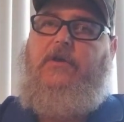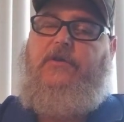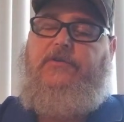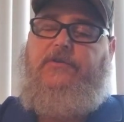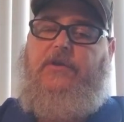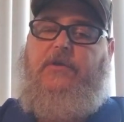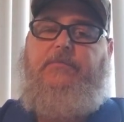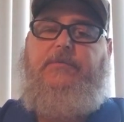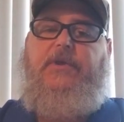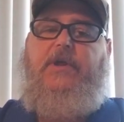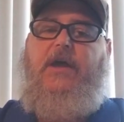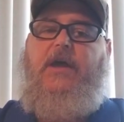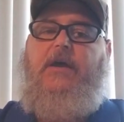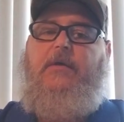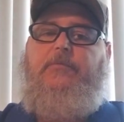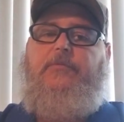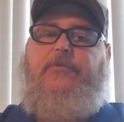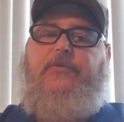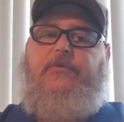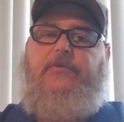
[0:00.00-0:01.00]

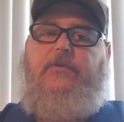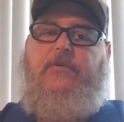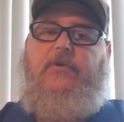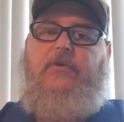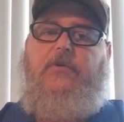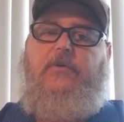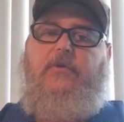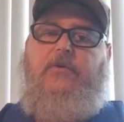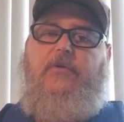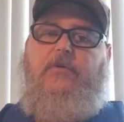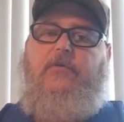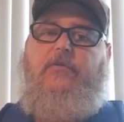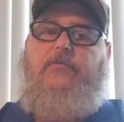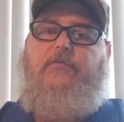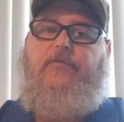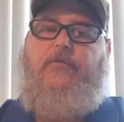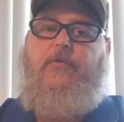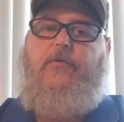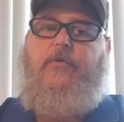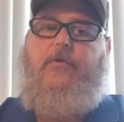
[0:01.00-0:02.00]
sometimes
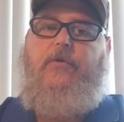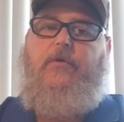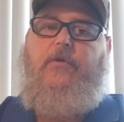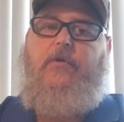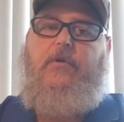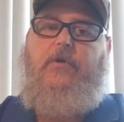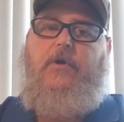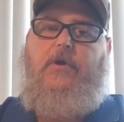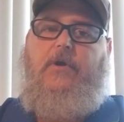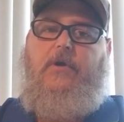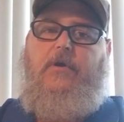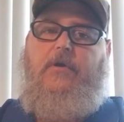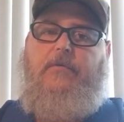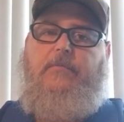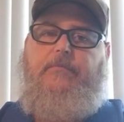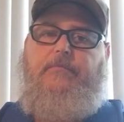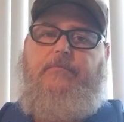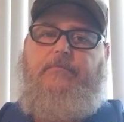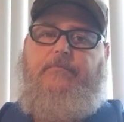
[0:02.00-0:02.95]
for